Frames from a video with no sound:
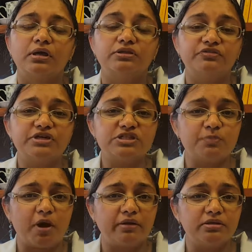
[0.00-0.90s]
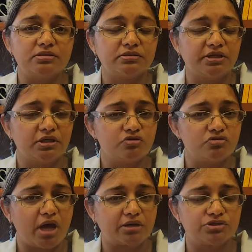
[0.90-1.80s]
The first part, the
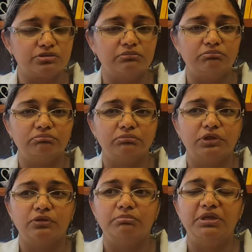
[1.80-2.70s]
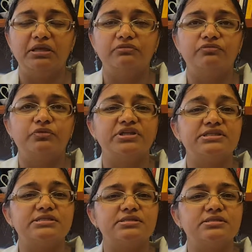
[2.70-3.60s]
introduction, could be, for
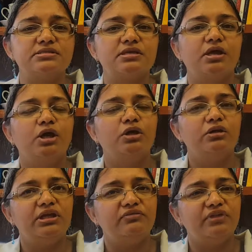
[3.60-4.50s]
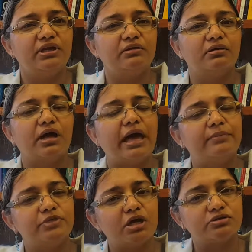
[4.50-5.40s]
instance, "Good evening,
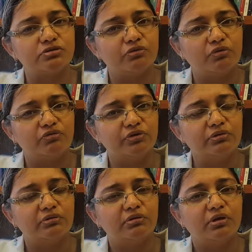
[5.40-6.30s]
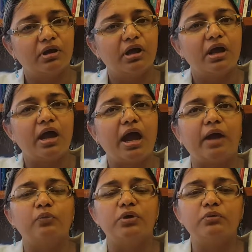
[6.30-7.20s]
I'm Dr. Grover.
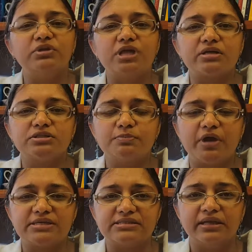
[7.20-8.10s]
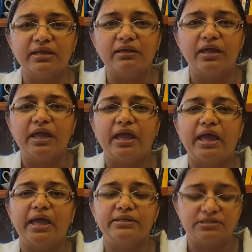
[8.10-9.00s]
I work with Dr. Bresney,
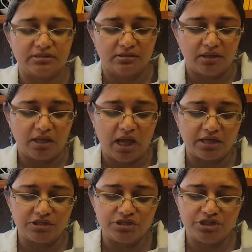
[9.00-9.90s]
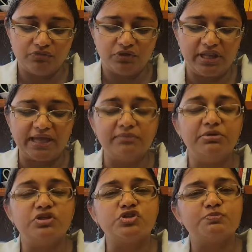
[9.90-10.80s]
and she would like
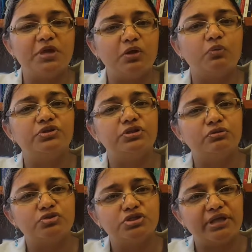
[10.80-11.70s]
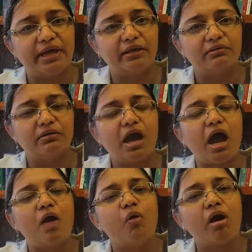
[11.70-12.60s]
me to speak with you today.
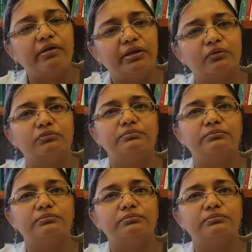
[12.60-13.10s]
How are you?"